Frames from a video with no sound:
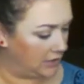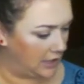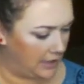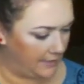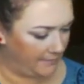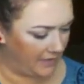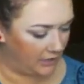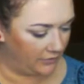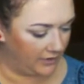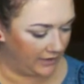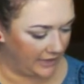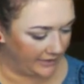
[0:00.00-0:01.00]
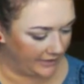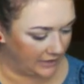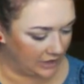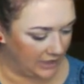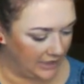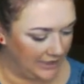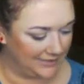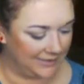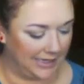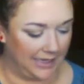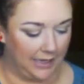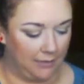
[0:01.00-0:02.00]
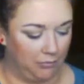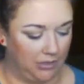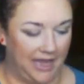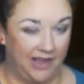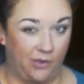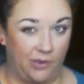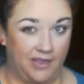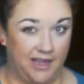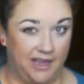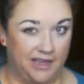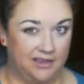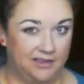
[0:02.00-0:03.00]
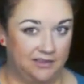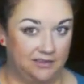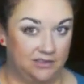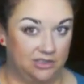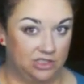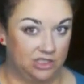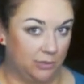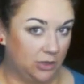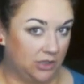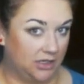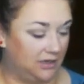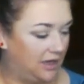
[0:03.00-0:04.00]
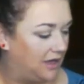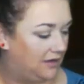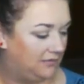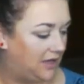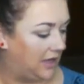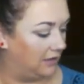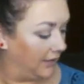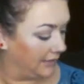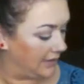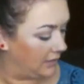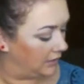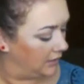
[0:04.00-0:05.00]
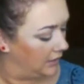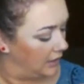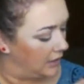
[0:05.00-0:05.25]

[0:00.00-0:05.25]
I don't really like that shade. It's like a black with like shimmer, and I don't like that one.